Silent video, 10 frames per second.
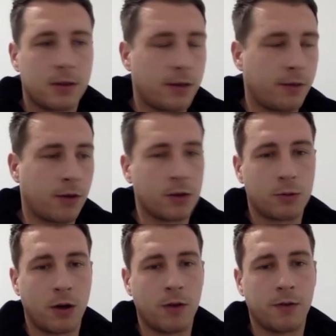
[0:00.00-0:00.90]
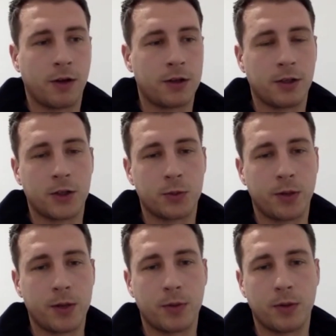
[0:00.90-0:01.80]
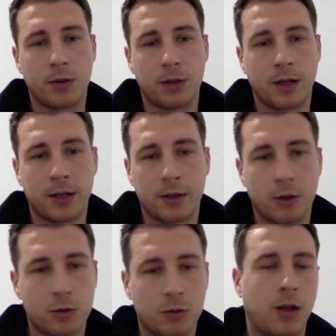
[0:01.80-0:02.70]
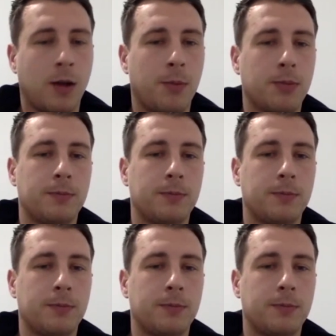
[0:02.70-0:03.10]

in front of 1,300 people at your local club,